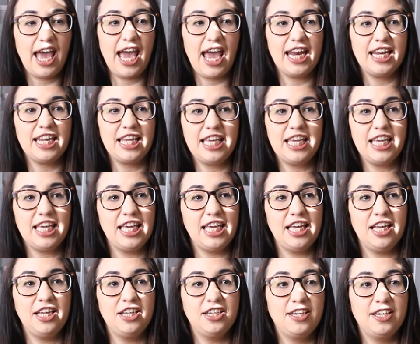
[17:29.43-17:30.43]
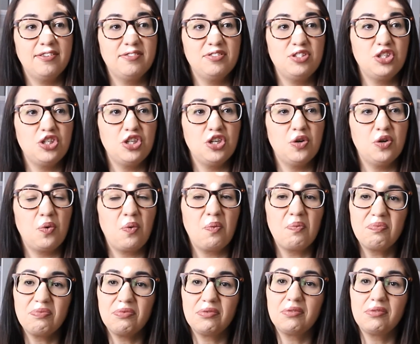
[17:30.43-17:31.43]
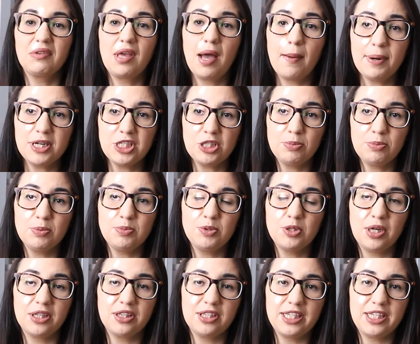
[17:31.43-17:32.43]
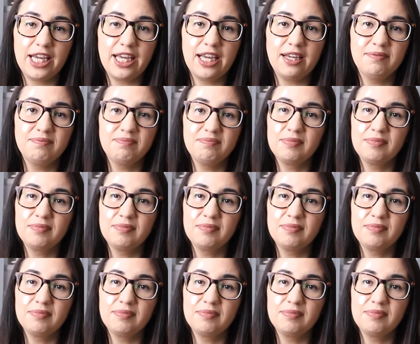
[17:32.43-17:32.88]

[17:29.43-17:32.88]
And he gives you a bunch of poops throughout the day.